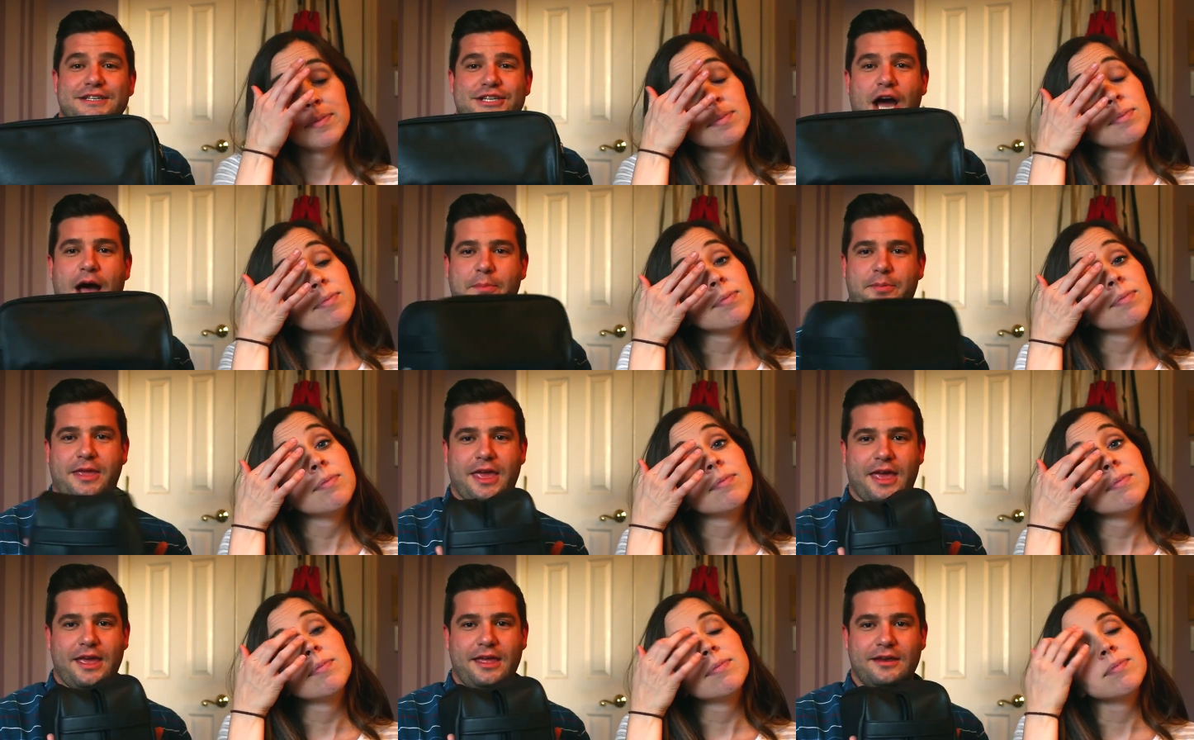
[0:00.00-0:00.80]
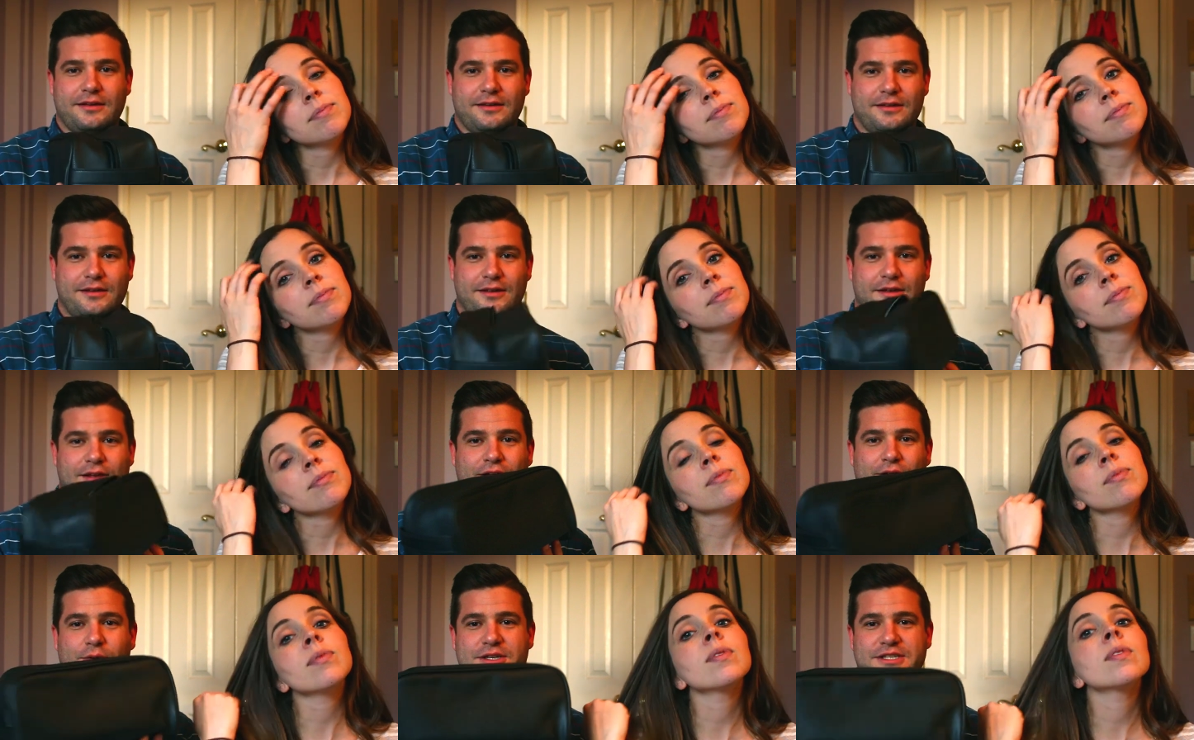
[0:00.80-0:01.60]
Speaker 1: Dopp kit,
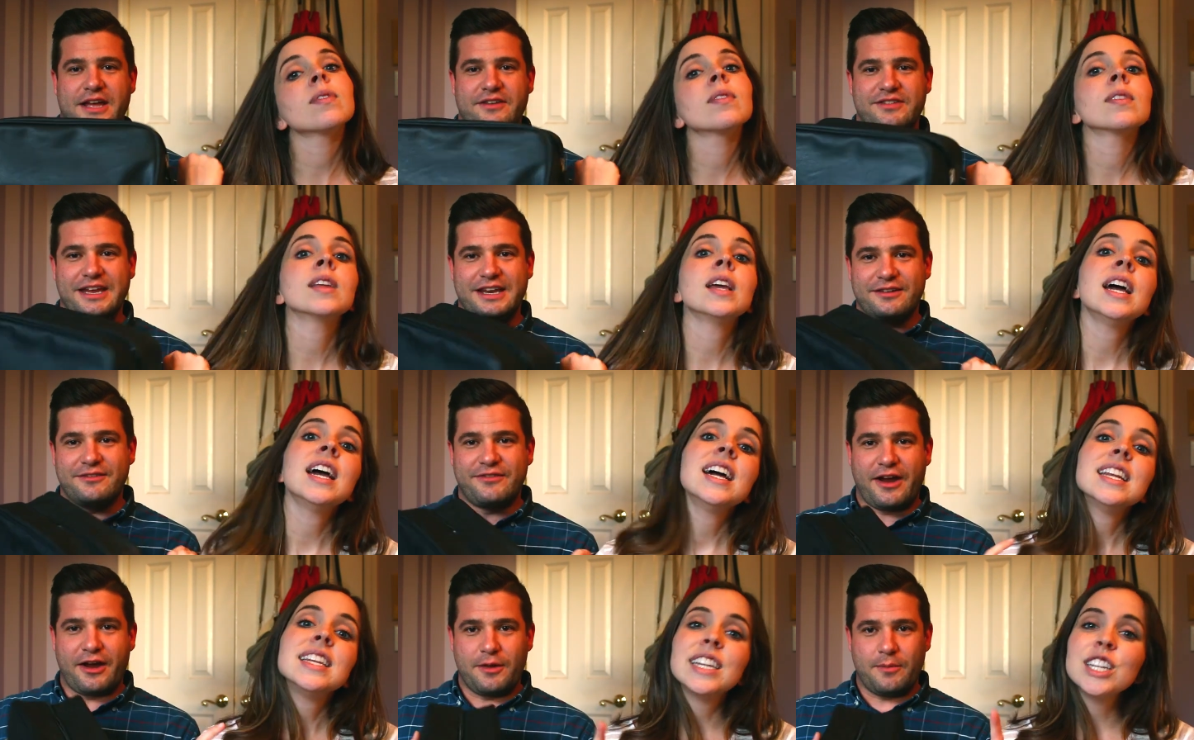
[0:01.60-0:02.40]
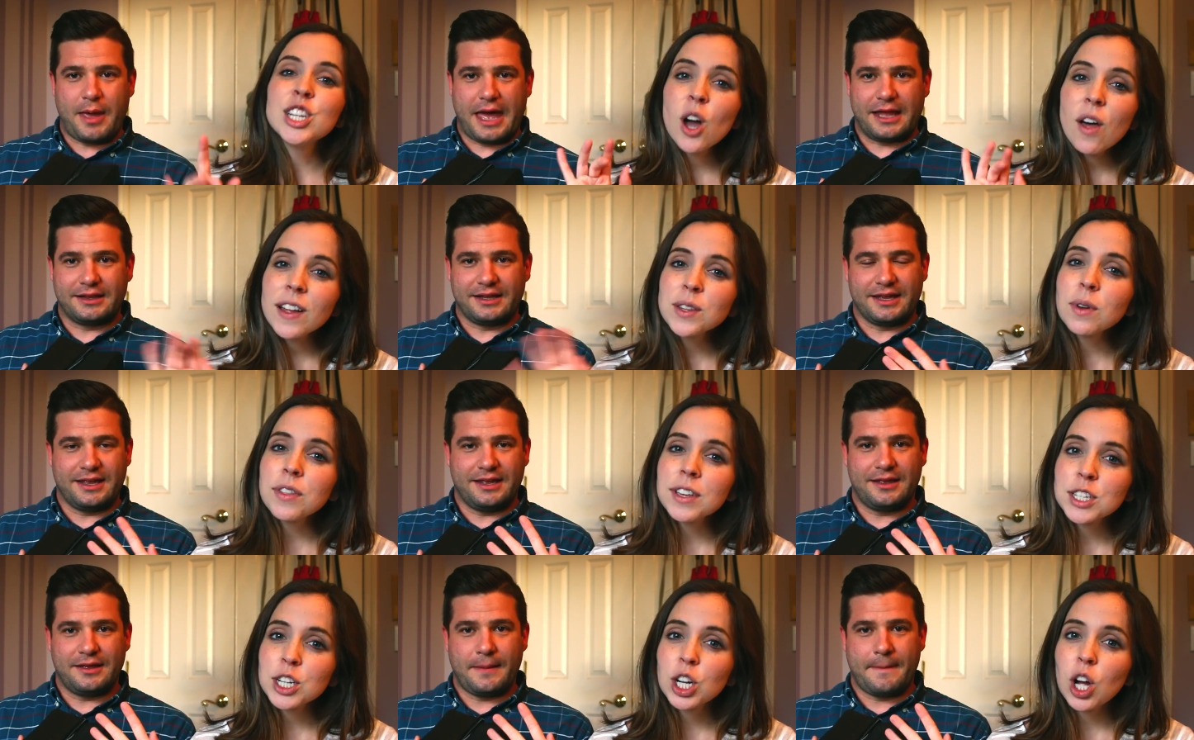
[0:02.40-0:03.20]
which I've needed very
Speaker 2: badly. Did you know that's what
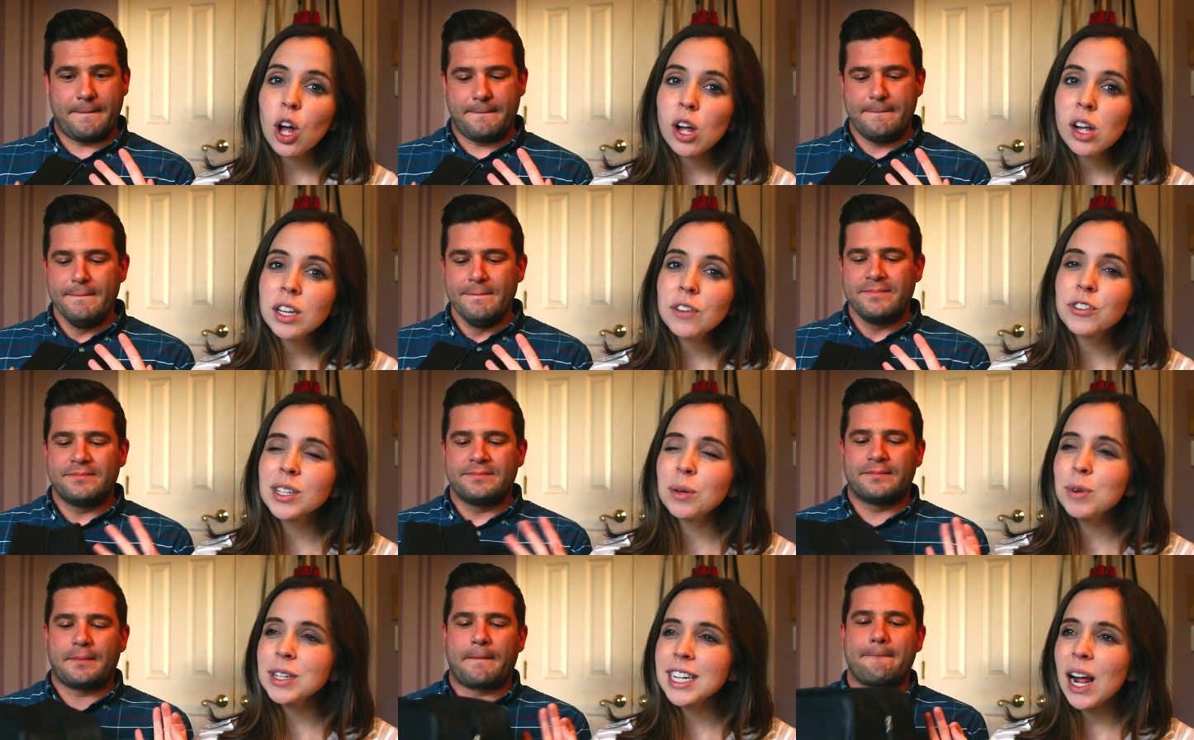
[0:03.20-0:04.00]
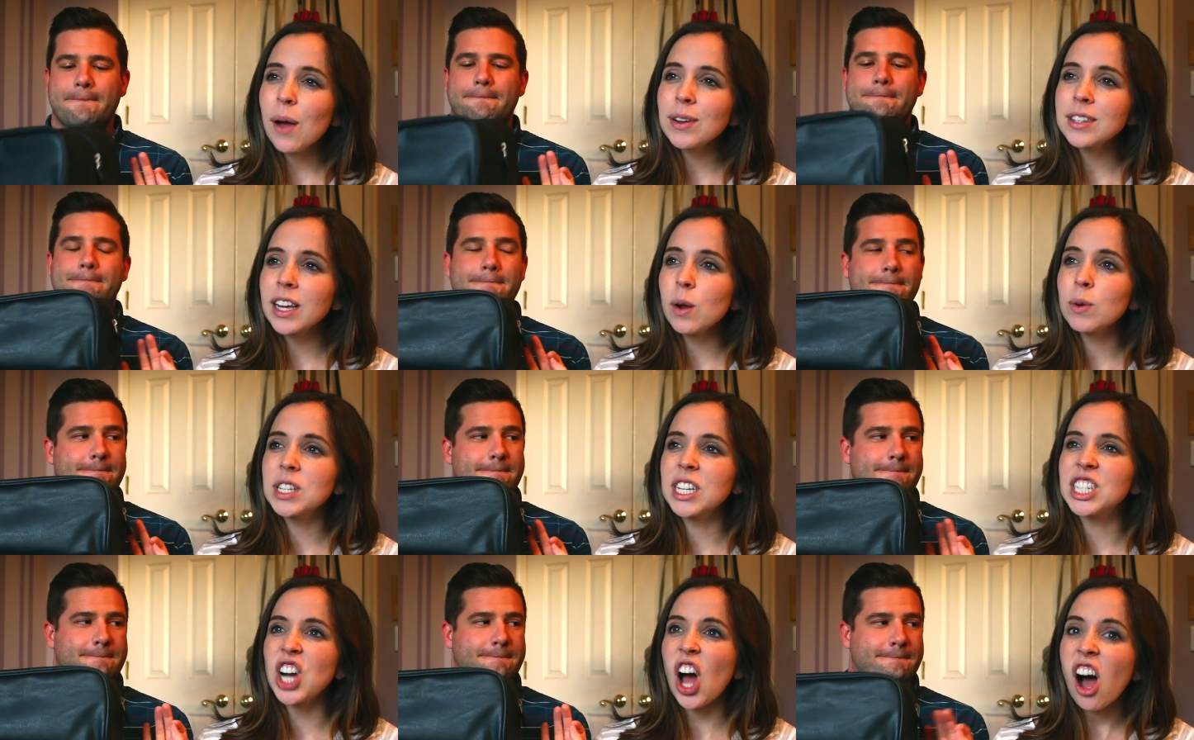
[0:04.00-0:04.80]
these are called? For some reason I always thought it was
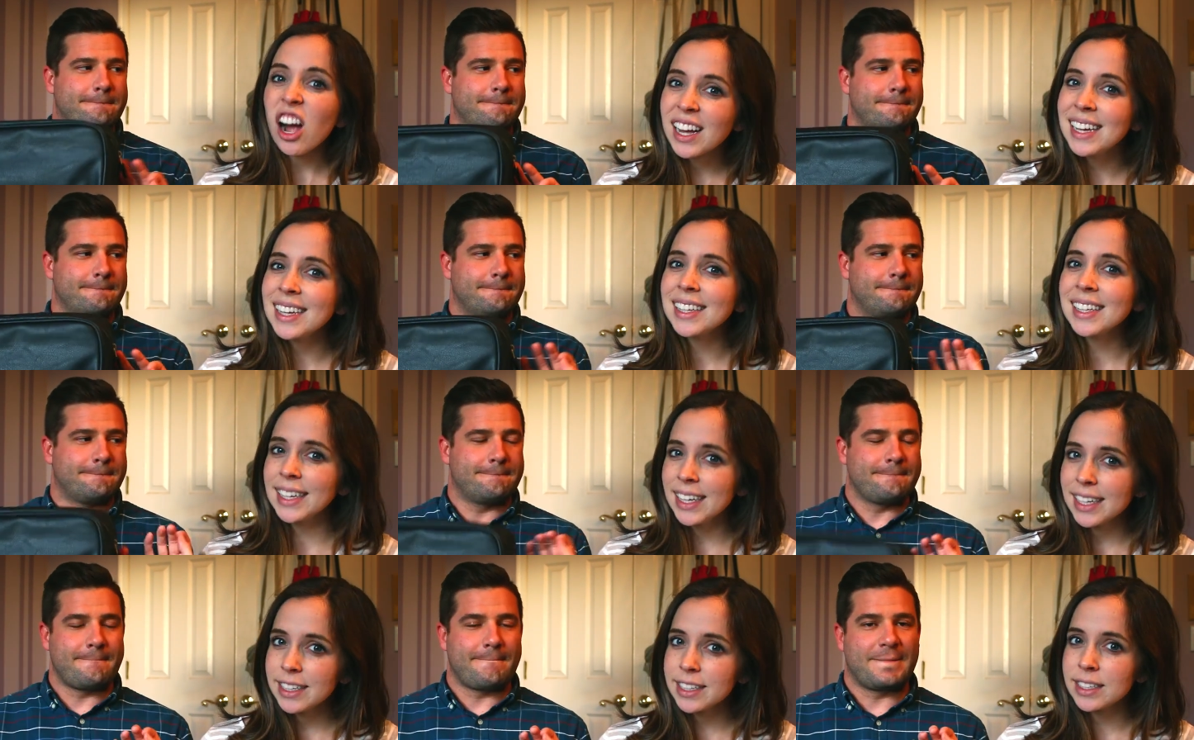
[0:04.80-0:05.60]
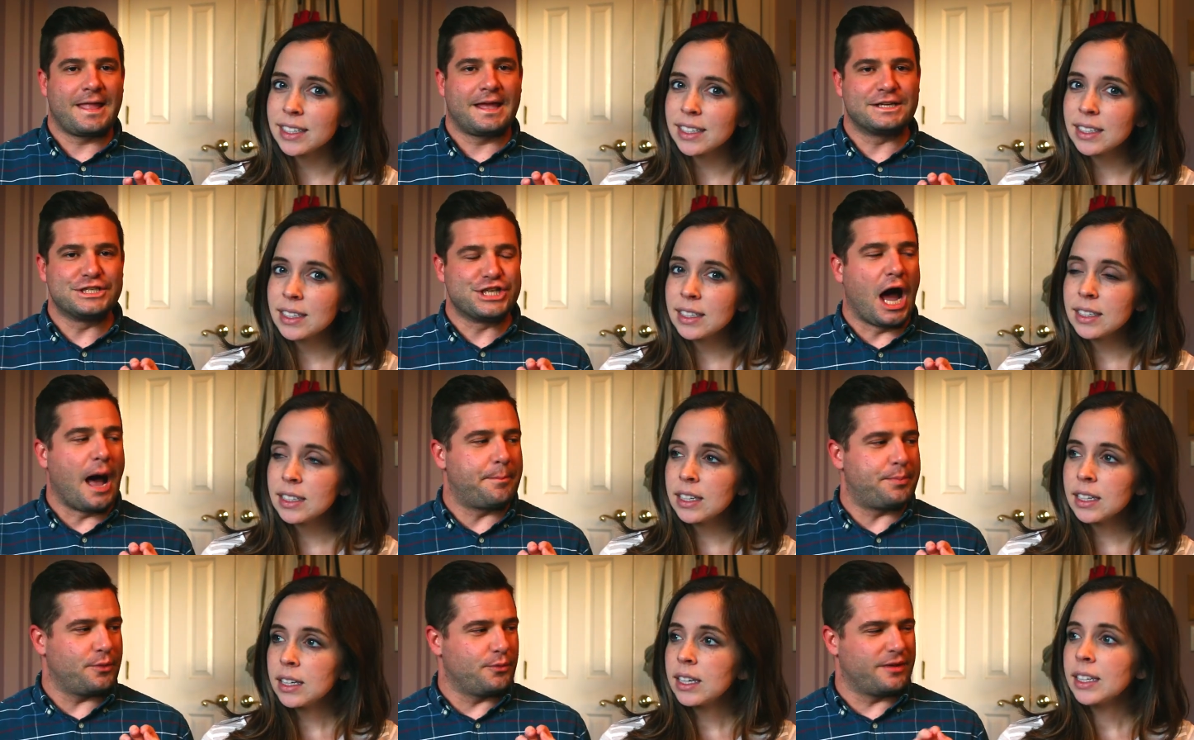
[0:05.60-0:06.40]
a Dock kit.
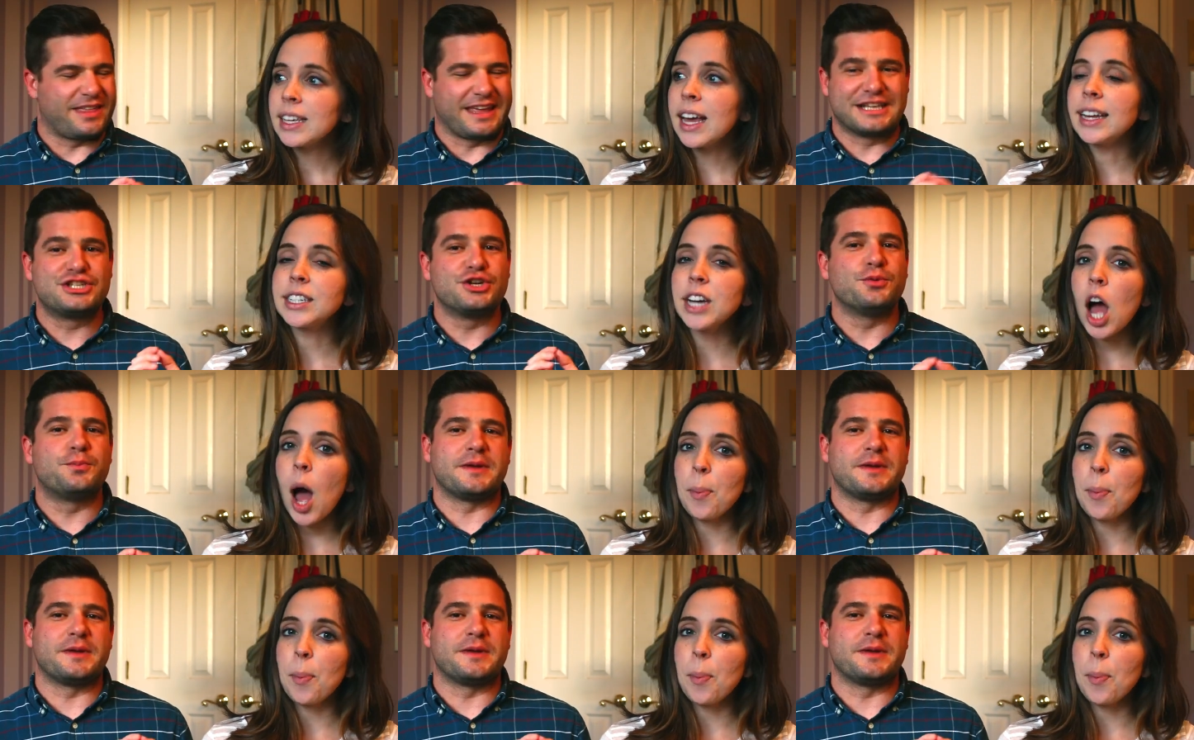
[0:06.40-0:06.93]
Speaker 1: Dopp, with
Speaker 2: like two